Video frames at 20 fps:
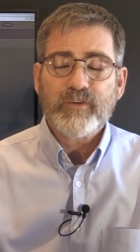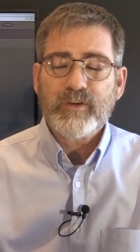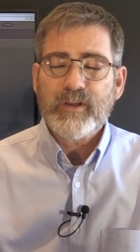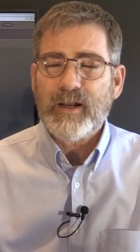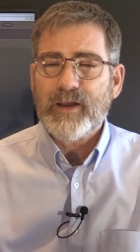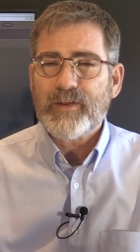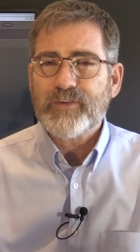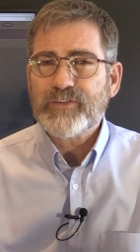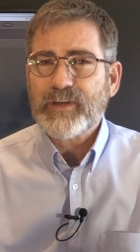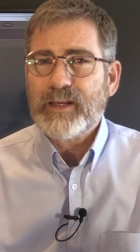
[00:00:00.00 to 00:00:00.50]
The
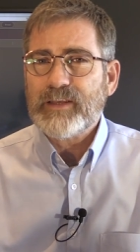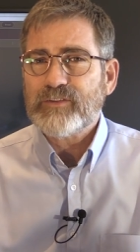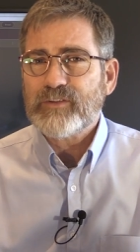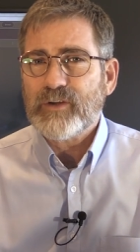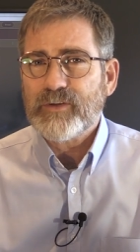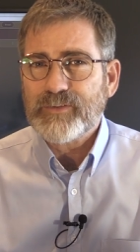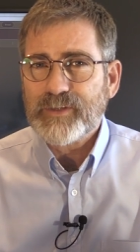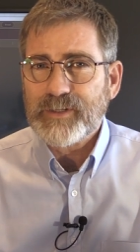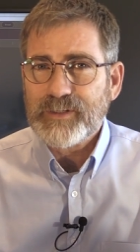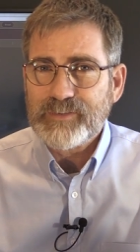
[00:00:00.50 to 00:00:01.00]
United States
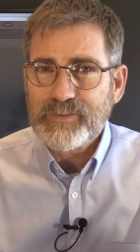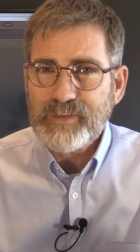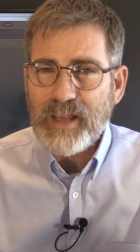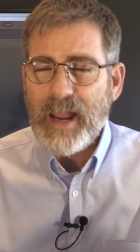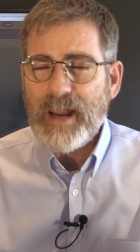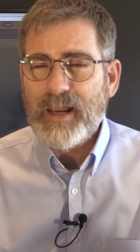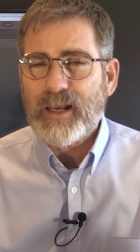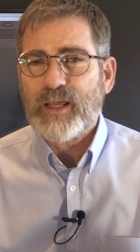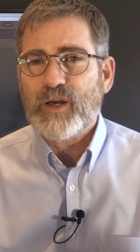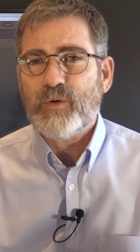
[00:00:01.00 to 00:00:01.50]
knows
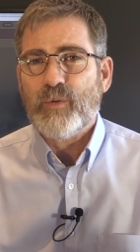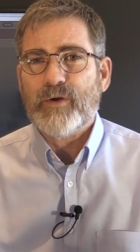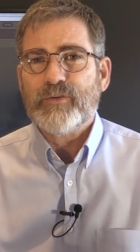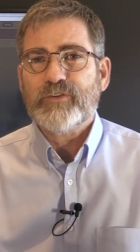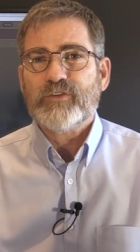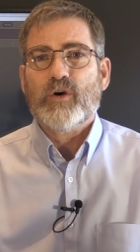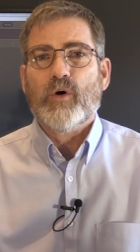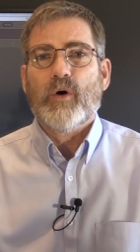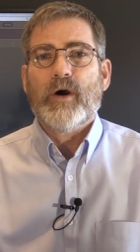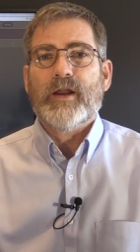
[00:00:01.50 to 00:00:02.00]
exactly
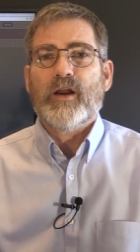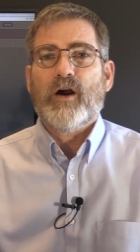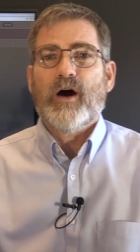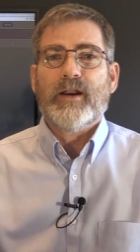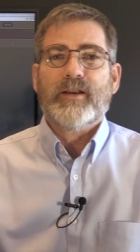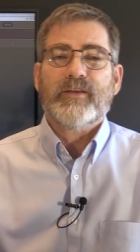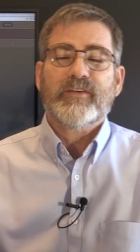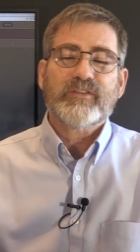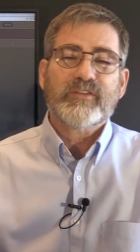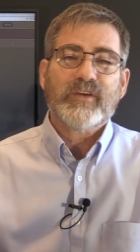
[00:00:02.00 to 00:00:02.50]
what's going
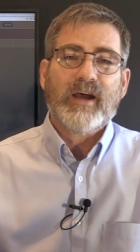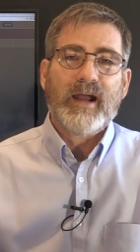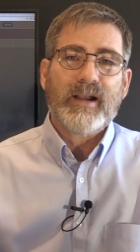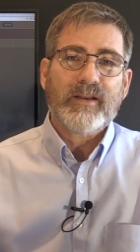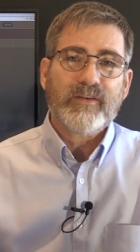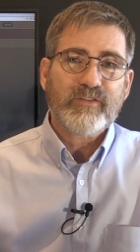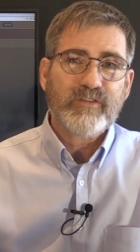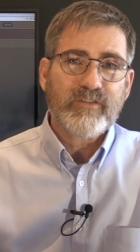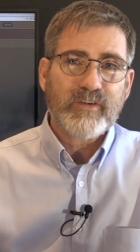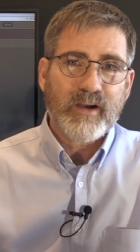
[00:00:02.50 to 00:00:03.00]
on
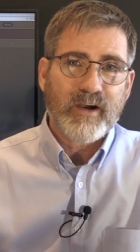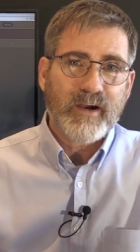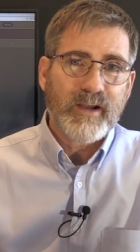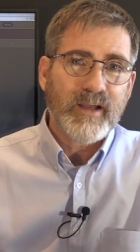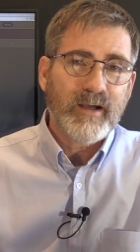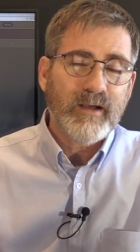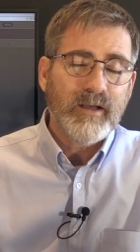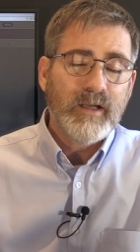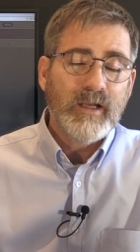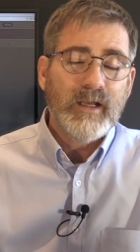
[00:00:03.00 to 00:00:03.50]
inside of
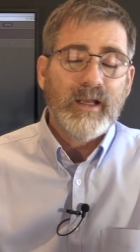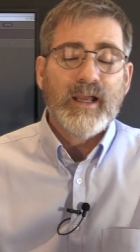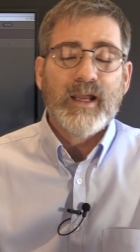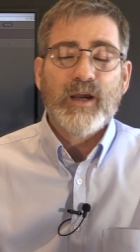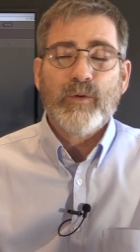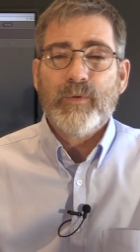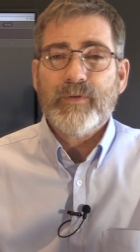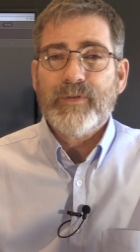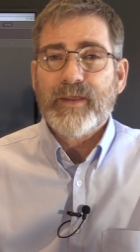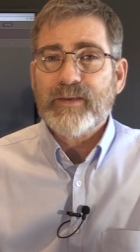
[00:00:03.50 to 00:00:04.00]
Syria,
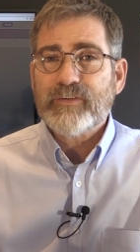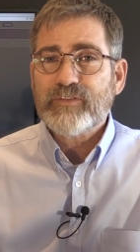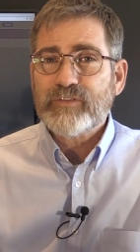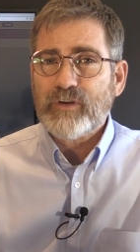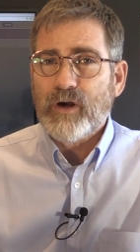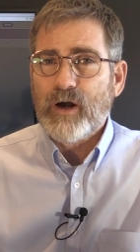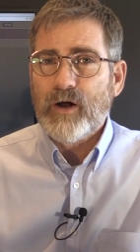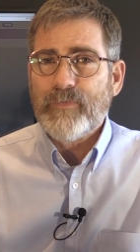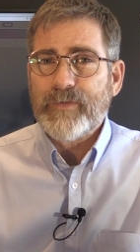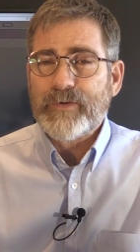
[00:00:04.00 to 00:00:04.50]
and when they
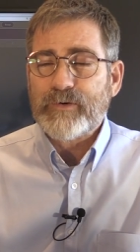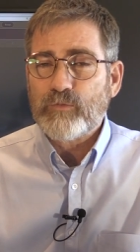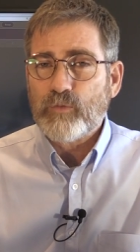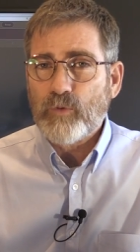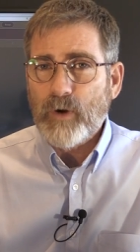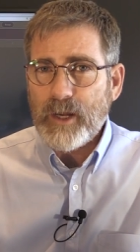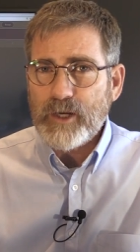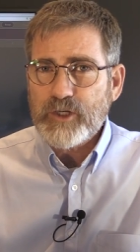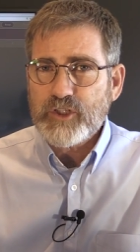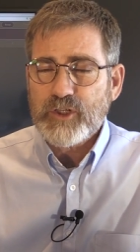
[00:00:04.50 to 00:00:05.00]
saw that
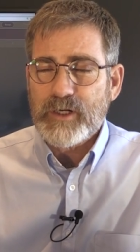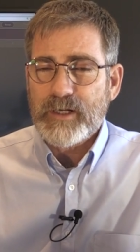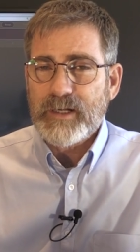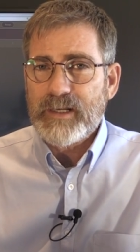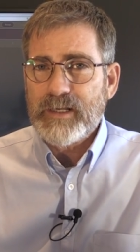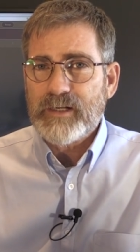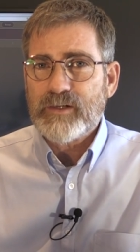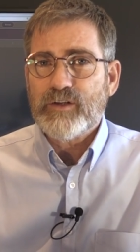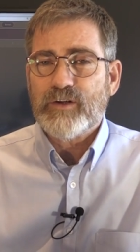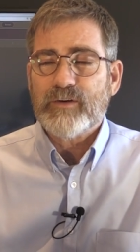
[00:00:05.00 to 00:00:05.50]
Russia
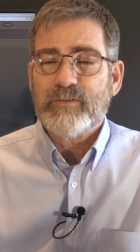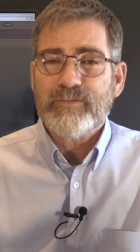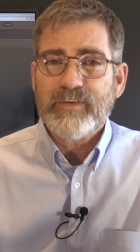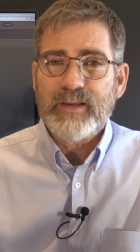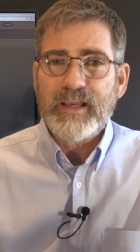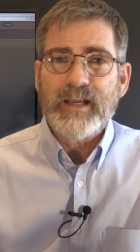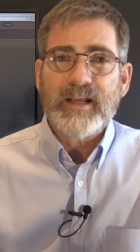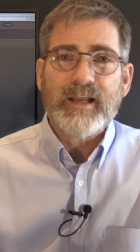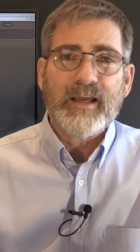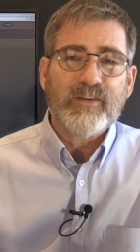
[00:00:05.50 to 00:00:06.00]

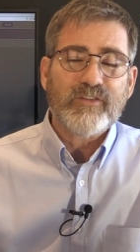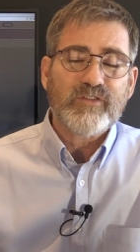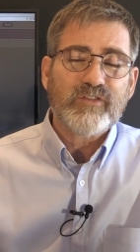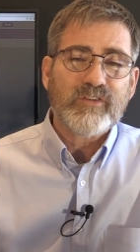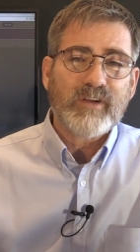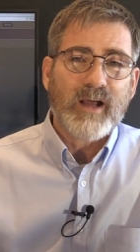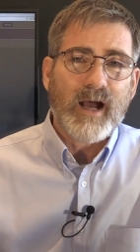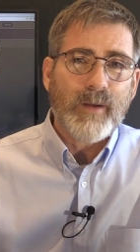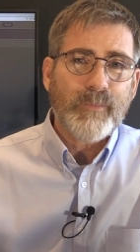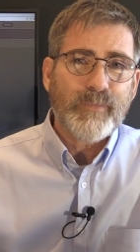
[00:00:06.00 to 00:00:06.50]
intervened and
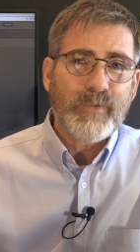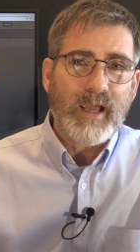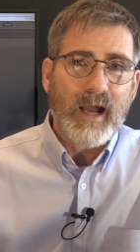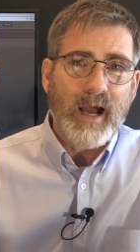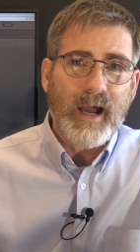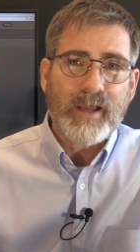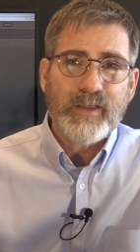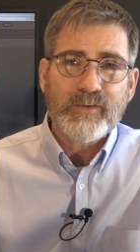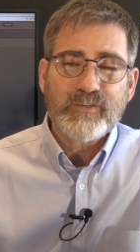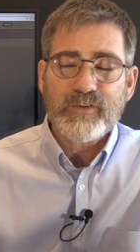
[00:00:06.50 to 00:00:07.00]
stopped the
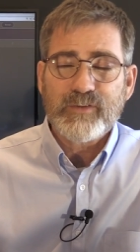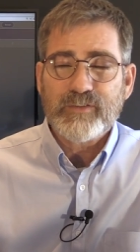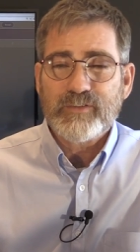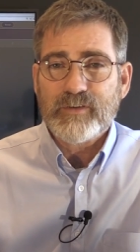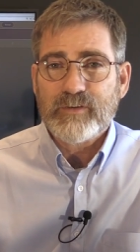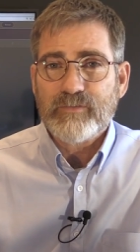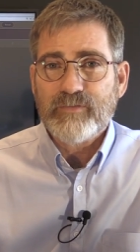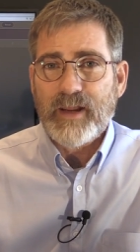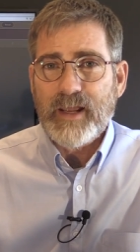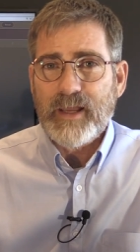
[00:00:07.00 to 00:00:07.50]
ISIS
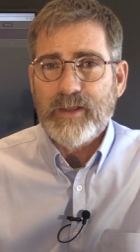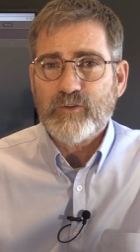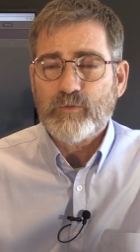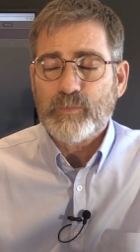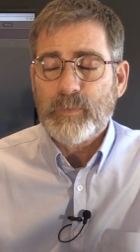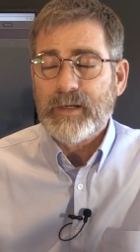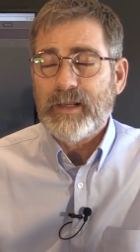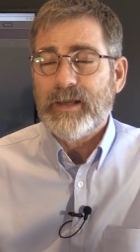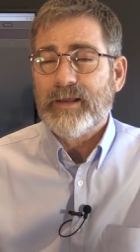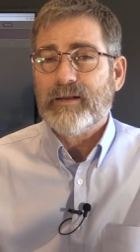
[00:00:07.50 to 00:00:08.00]

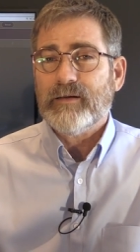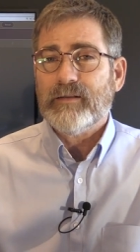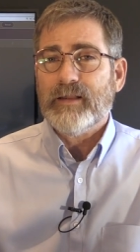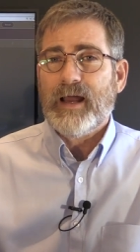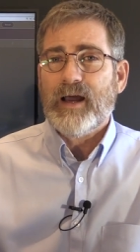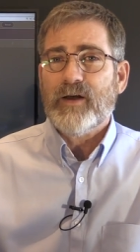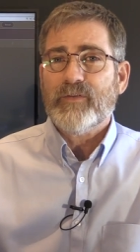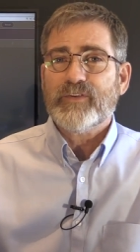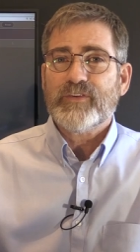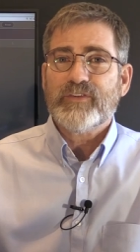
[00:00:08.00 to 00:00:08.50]
advancement and
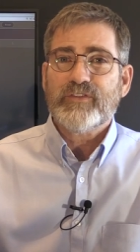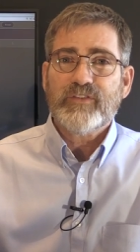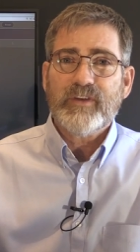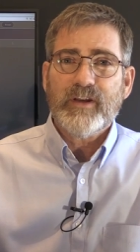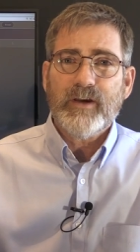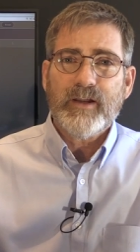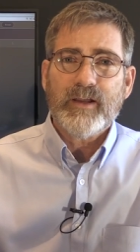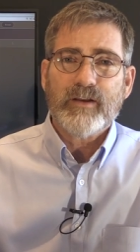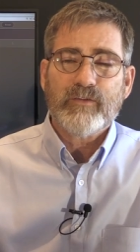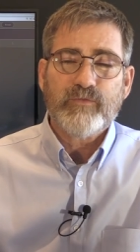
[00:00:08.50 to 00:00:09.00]
allowed the
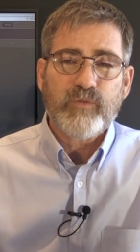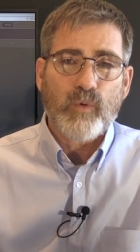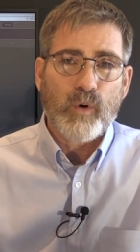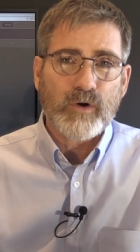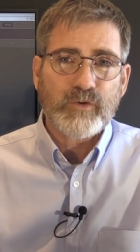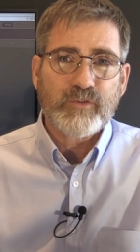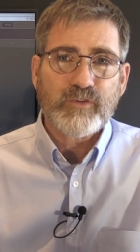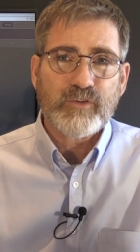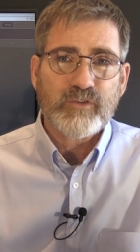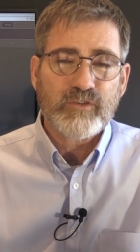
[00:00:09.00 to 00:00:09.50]
Syrian
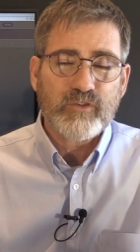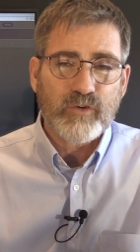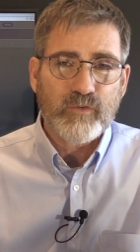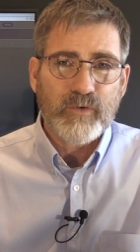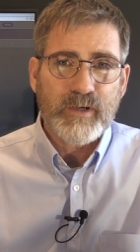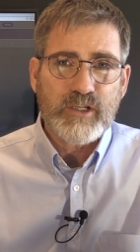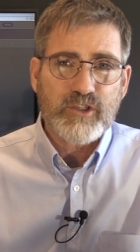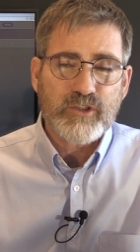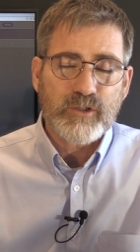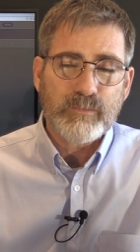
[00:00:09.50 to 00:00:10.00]
forces to
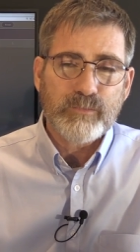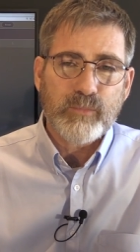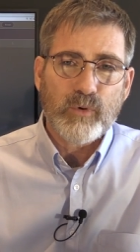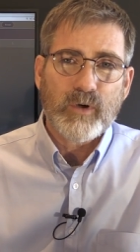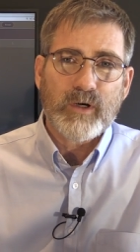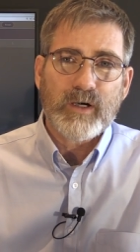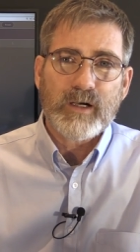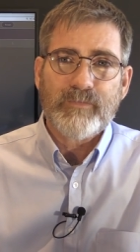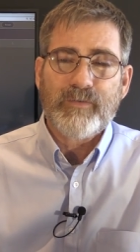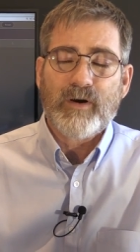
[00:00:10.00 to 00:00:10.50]
reach the
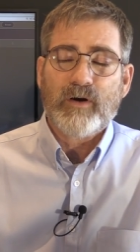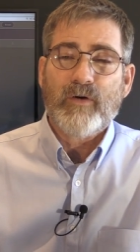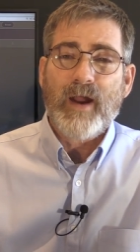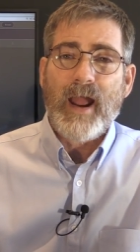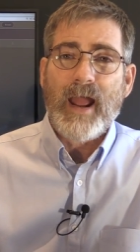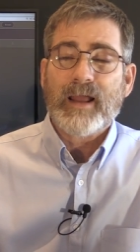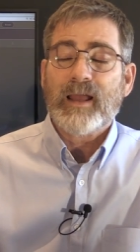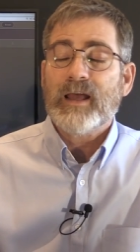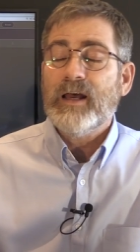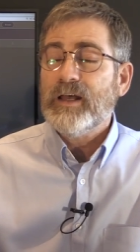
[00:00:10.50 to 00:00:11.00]
border of
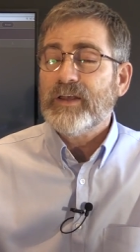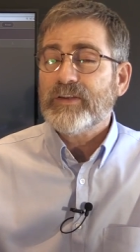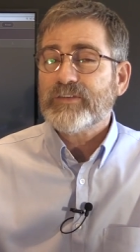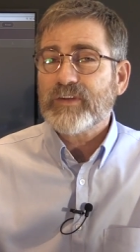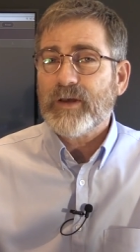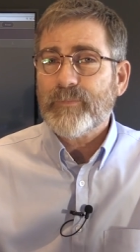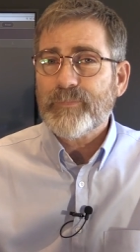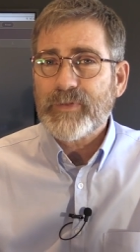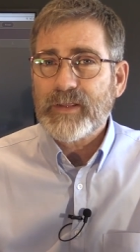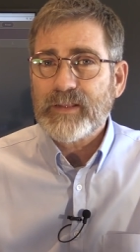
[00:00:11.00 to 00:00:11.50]
Iraq,
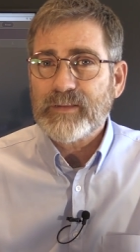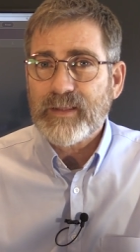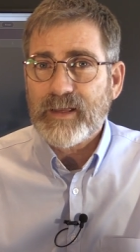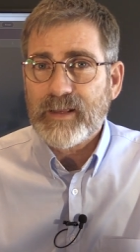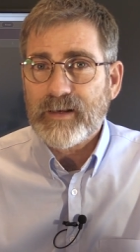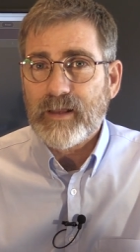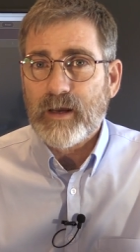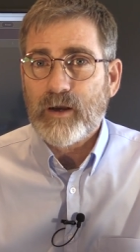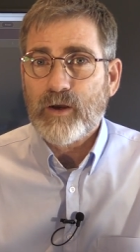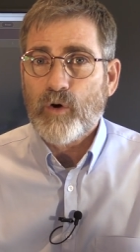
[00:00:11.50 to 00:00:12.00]
something
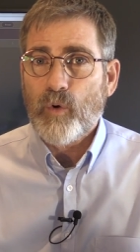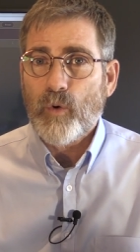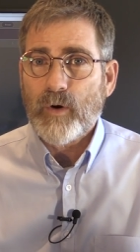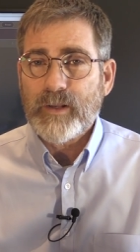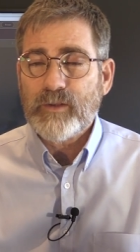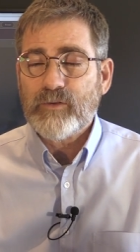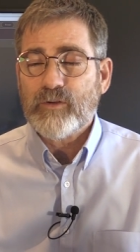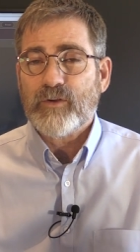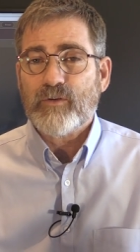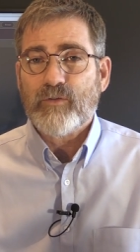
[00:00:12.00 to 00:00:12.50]
that,
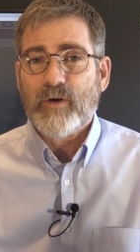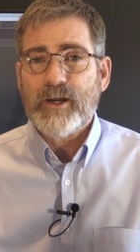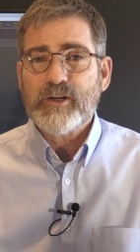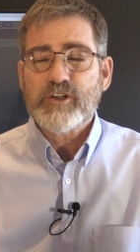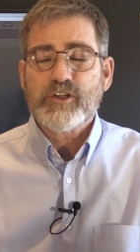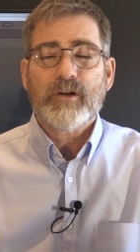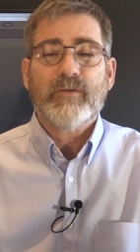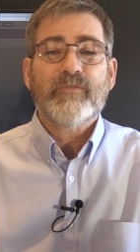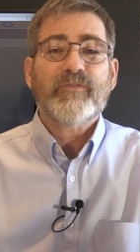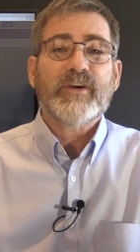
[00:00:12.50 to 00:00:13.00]
according to the
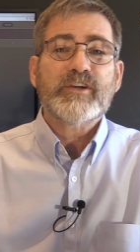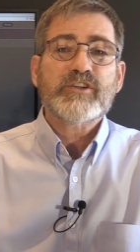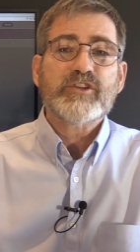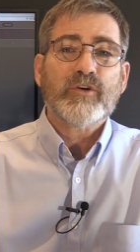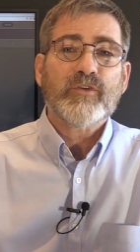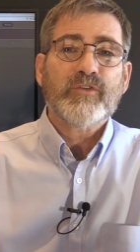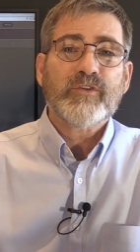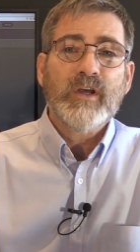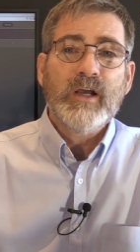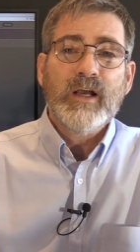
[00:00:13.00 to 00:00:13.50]
Russian
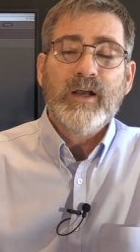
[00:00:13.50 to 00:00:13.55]
officials,